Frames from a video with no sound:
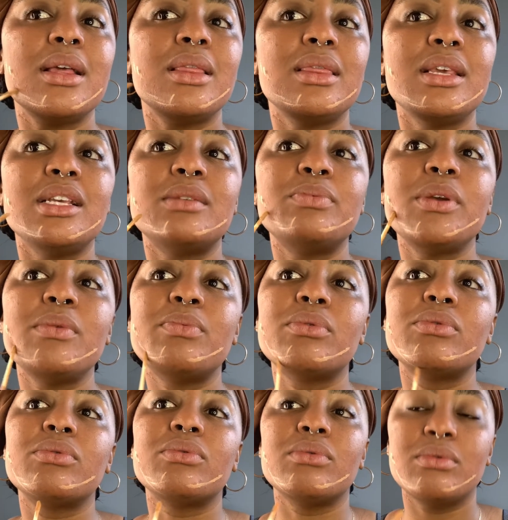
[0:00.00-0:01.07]
these
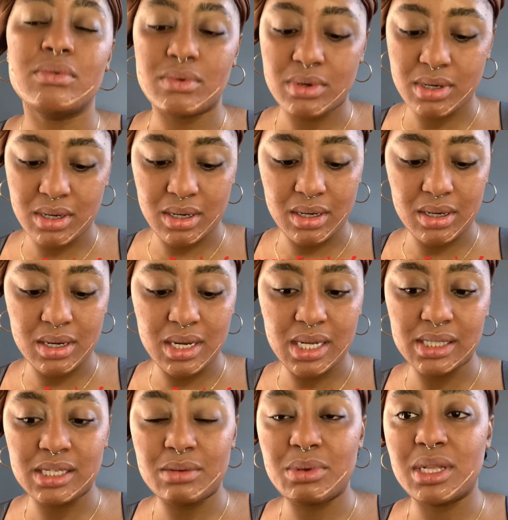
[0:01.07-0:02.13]
people
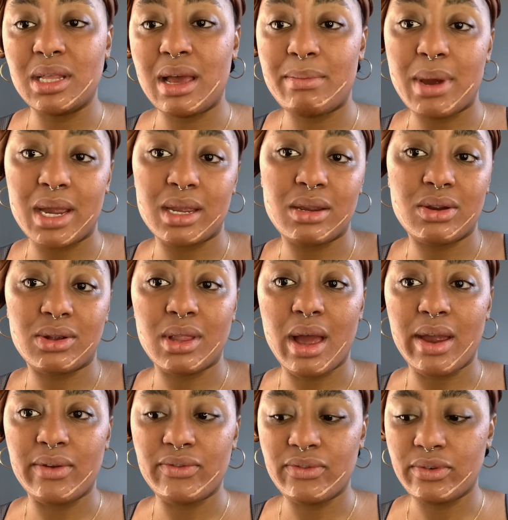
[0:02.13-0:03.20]
need to be let back in your
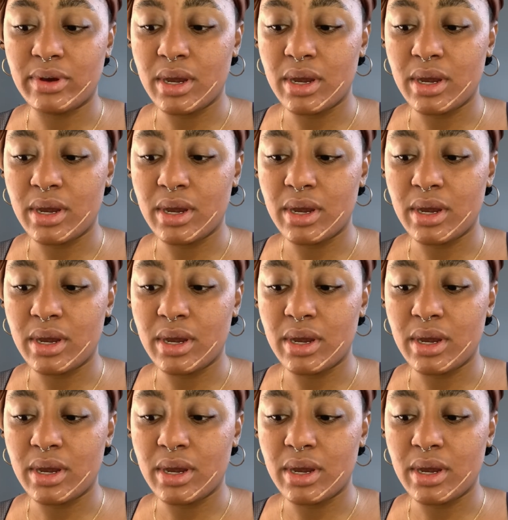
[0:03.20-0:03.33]
life.